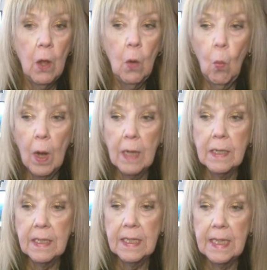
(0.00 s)

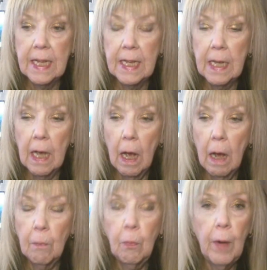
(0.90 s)
was the
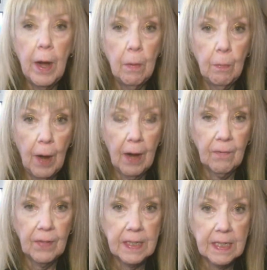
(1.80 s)
uh, prayer
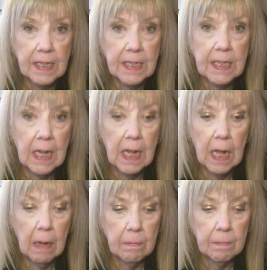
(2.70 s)
breakfast.
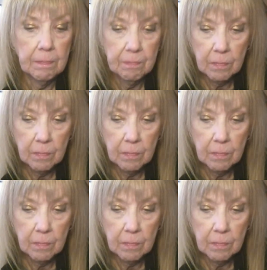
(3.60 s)
Um,